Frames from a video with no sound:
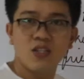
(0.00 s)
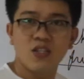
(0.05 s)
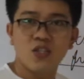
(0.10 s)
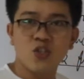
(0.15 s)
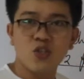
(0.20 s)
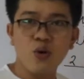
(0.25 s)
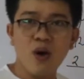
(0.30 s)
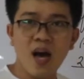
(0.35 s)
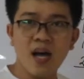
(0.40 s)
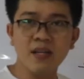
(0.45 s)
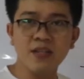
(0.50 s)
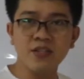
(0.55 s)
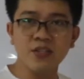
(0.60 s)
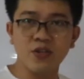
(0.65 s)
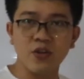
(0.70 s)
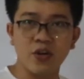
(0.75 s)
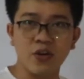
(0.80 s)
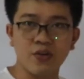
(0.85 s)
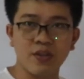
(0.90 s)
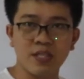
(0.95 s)
To
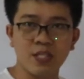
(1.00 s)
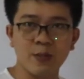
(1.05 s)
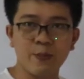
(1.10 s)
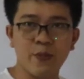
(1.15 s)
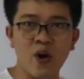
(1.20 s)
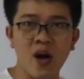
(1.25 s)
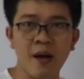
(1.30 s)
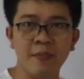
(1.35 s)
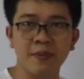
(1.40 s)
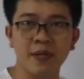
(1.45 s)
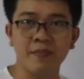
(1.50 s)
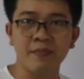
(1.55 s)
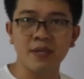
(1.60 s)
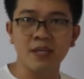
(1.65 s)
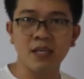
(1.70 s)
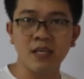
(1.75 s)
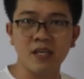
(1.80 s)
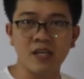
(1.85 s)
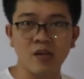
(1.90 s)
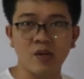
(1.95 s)
answer this problem
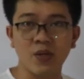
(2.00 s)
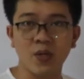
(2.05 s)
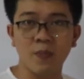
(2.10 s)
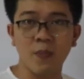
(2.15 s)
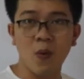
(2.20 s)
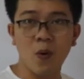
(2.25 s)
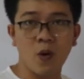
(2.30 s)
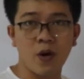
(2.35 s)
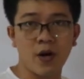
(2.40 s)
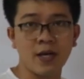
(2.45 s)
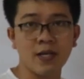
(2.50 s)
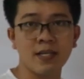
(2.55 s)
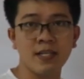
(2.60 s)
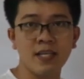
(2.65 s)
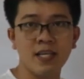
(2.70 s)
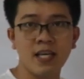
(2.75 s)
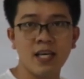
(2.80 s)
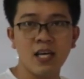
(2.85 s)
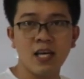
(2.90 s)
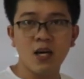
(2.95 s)
here on the board,
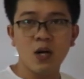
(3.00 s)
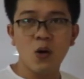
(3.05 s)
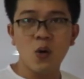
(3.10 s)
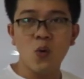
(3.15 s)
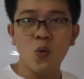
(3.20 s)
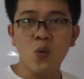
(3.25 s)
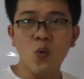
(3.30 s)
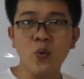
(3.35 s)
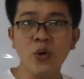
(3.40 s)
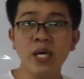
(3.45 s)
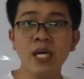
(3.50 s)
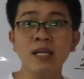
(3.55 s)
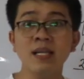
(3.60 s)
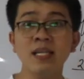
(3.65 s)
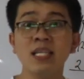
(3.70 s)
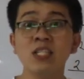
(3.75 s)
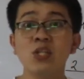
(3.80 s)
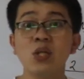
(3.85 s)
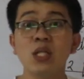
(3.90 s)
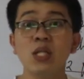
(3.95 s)
we
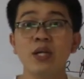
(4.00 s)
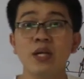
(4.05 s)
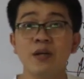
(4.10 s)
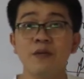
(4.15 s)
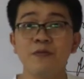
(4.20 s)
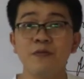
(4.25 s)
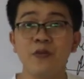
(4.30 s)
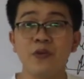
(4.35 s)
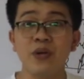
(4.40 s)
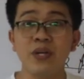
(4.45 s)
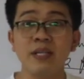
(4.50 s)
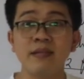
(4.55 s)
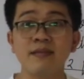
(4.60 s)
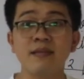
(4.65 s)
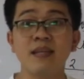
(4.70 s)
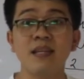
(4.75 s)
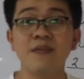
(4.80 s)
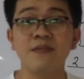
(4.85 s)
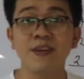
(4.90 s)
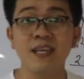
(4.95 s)
need to learn first the
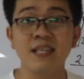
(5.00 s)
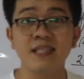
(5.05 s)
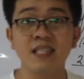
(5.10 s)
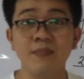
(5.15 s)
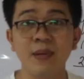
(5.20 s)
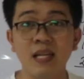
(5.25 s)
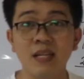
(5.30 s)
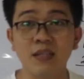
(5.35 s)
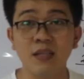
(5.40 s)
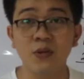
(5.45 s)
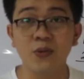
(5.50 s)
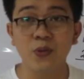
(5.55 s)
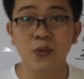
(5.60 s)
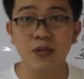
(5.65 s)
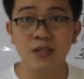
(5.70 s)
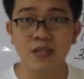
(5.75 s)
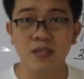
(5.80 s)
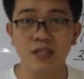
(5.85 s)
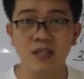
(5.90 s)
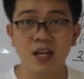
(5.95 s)
divisibility
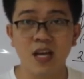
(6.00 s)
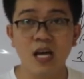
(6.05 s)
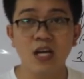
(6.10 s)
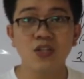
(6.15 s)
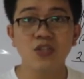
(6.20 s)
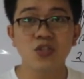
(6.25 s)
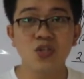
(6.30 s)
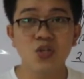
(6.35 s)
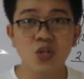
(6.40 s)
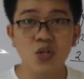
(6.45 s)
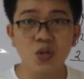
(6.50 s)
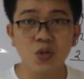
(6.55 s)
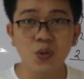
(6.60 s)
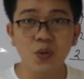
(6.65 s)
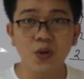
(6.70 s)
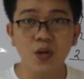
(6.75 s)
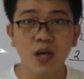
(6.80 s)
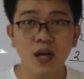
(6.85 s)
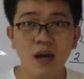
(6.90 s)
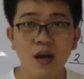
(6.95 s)
rules
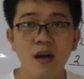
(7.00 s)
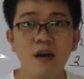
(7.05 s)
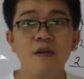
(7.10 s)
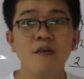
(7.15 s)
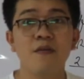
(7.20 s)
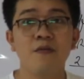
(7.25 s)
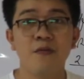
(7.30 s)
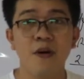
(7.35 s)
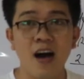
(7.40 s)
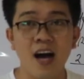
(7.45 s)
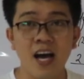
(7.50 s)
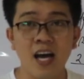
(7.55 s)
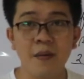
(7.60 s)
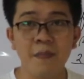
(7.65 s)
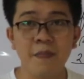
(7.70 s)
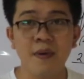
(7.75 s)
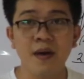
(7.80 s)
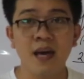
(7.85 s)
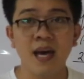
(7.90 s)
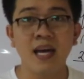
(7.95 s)
2,
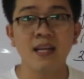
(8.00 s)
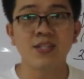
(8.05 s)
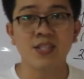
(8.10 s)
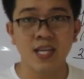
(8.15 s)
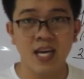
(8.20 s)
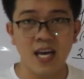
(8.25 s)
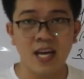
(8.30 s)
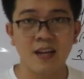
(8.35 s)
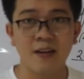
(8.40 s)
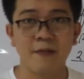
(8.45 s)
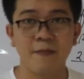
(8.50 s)
5, and 10.